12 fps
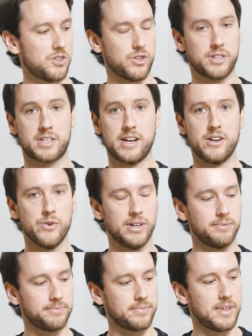So let's get into
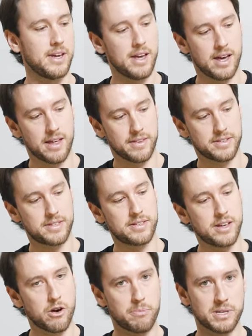it. This
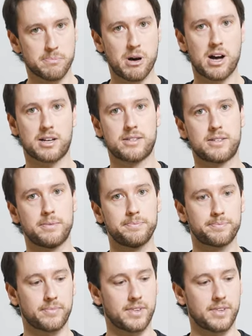is the Opus box.